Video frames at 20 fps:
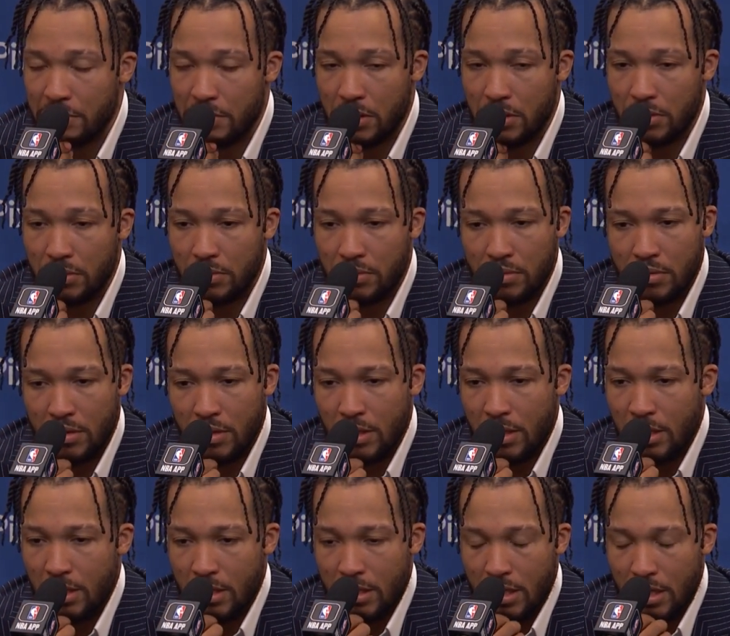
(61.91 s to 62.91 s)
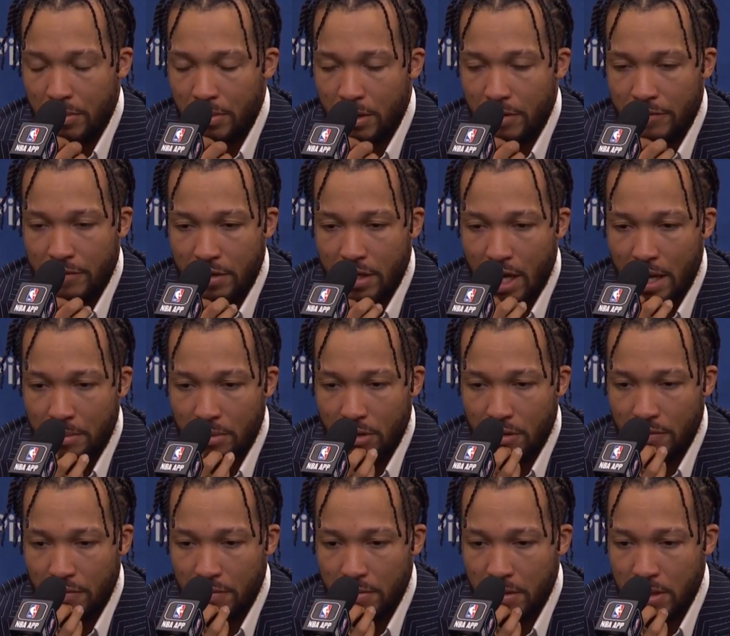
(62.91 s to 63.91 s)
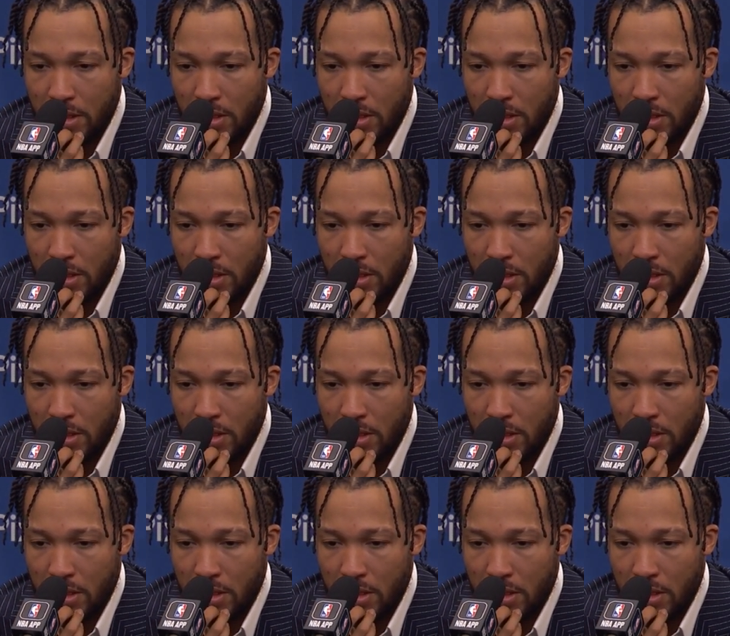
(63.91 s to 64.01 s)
So they played phenomenal from the